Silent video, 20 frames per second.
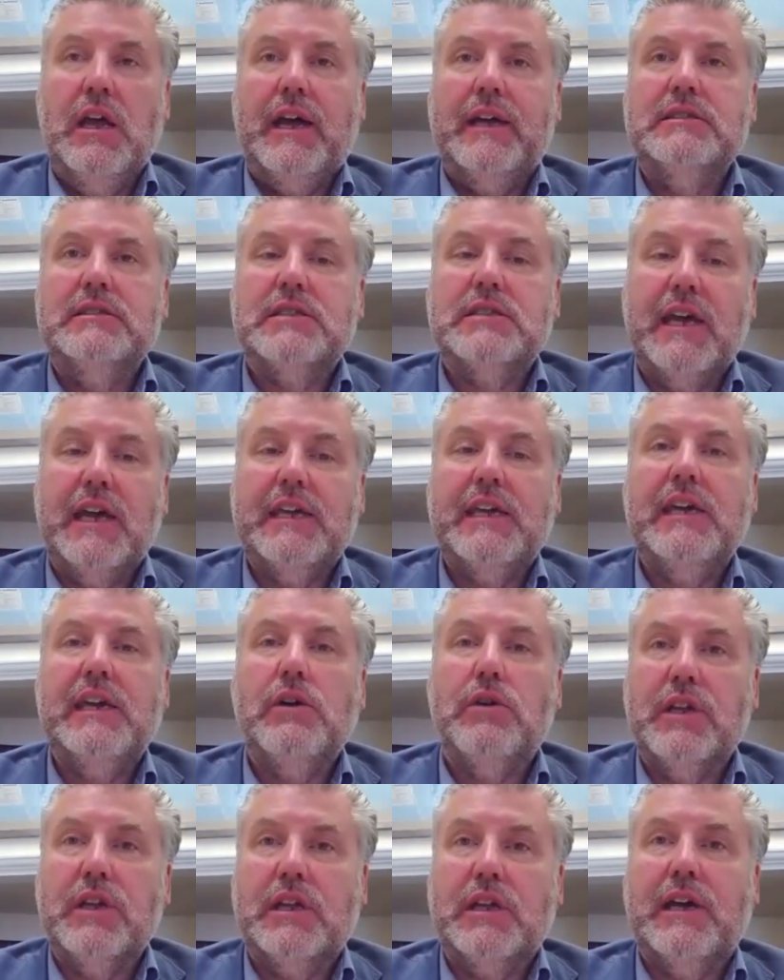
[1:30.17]
and taking
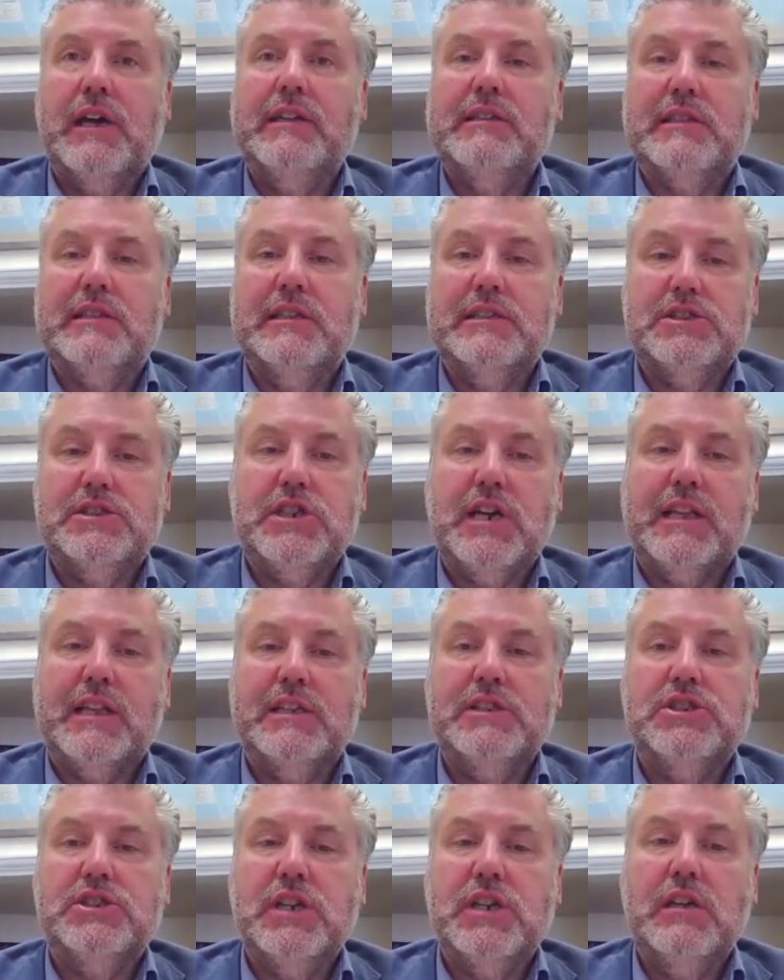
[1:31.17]
on a case that's
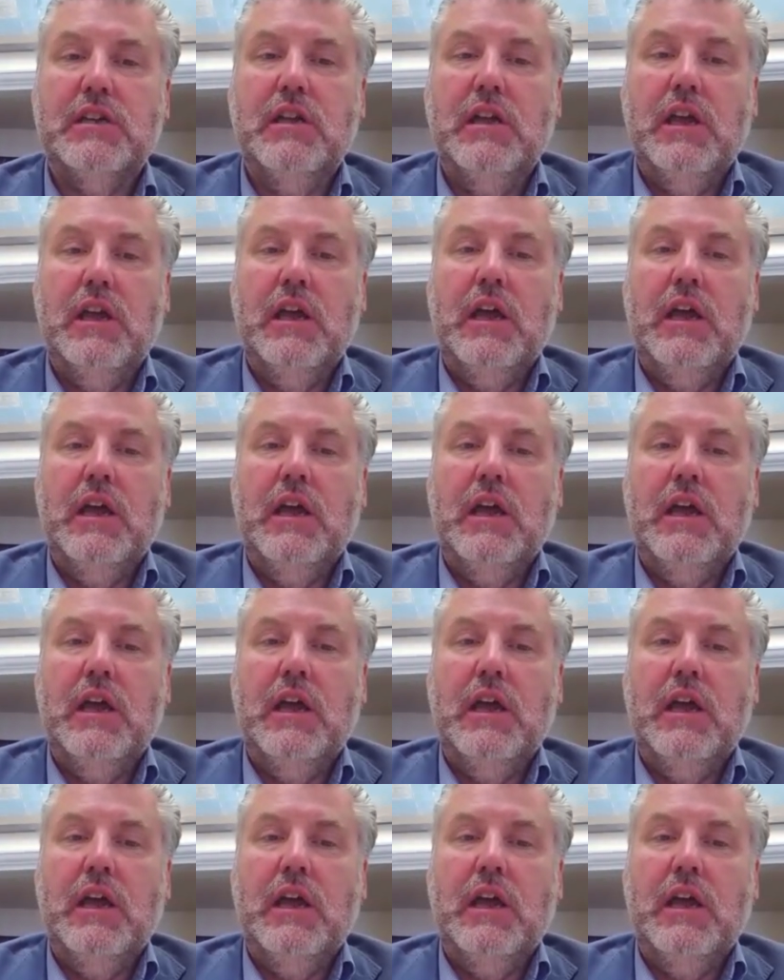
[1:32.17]
challenging.